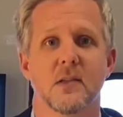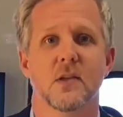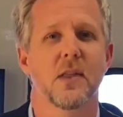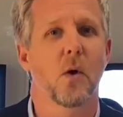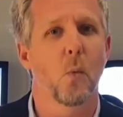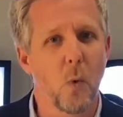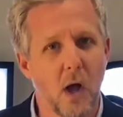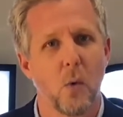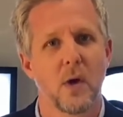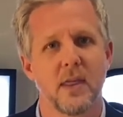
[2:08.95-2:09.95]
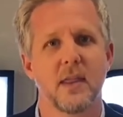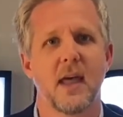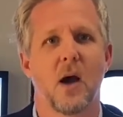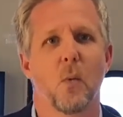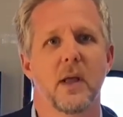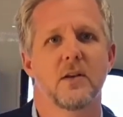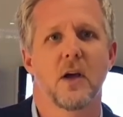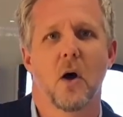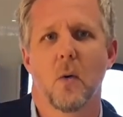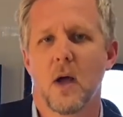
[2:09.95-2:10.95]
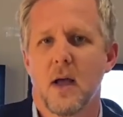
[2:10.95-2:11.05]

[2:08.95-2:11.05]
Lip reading: So they're well within that window.